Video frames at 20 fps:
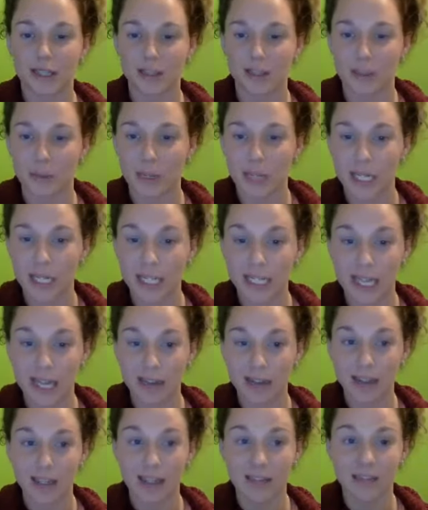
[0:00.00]
So when in
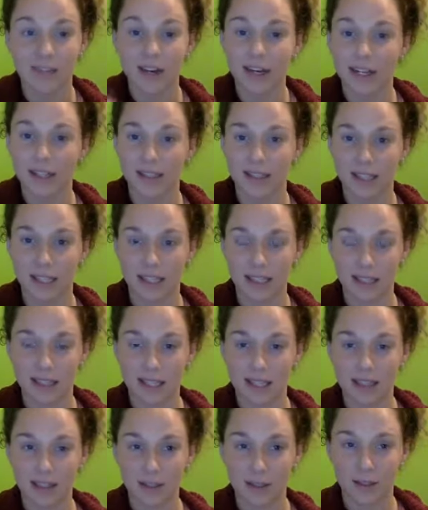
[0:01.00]
doubt, get frankincense
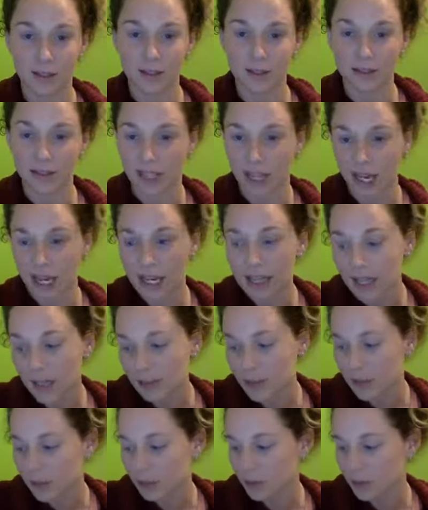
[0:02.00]
out is a good saying that